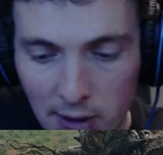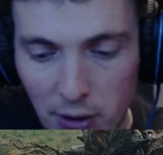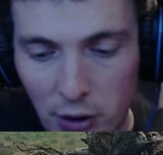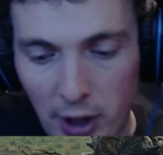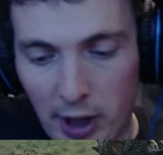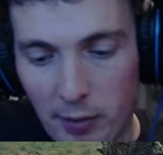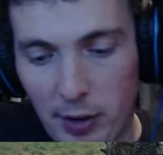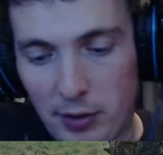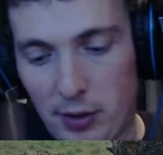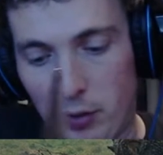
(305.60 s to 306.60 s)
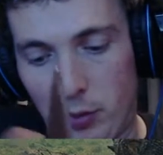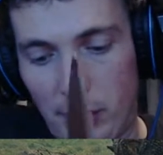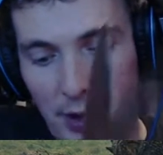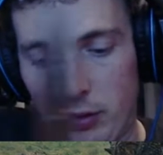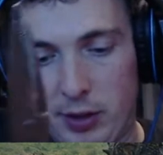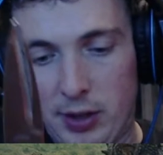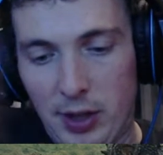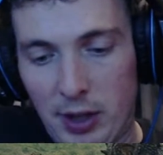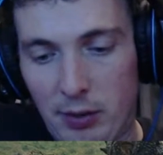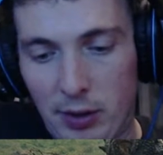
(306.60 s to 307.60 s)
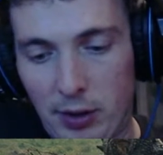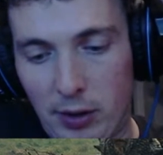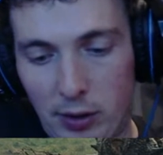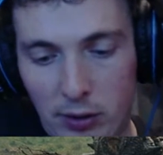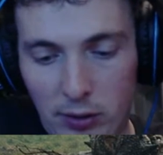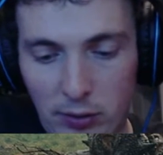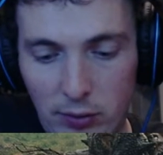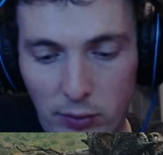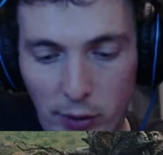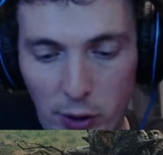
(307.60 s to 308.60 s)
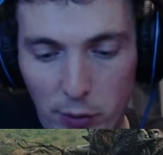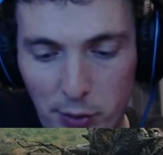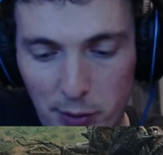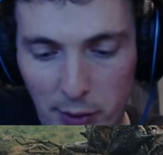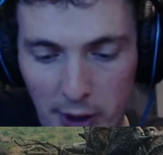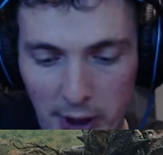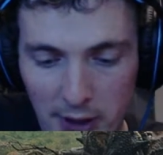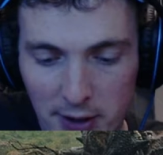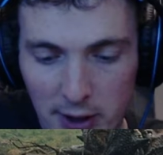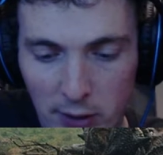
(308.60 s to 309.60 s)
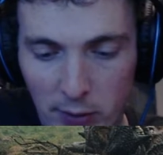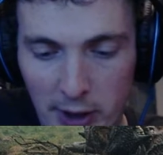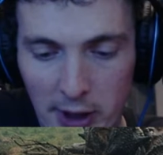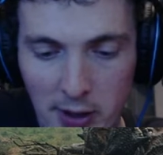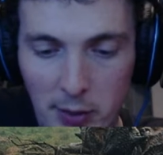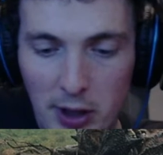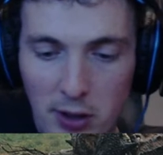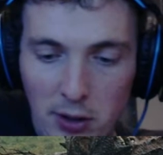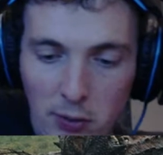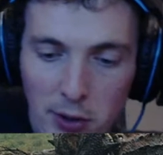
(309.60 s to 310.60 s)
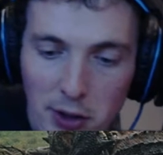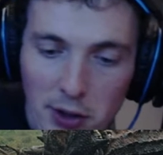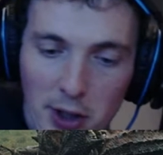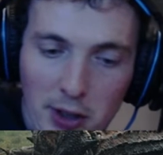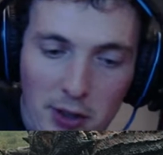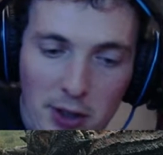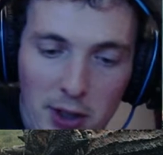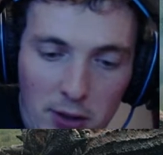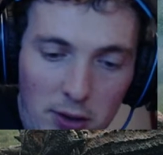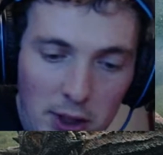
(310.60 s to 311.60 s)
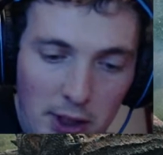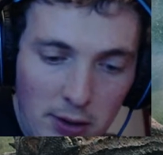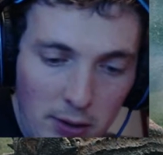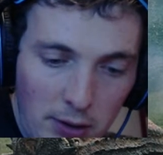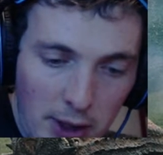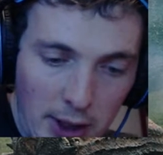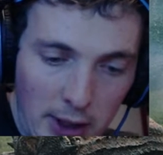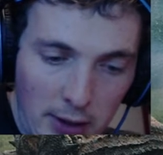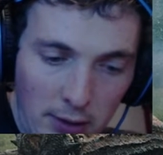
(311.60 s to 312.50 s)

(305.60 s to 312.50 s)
shame. I was hoping they would stick with the little ropes, but I guess they don't want it to be too easy to steal now, do they?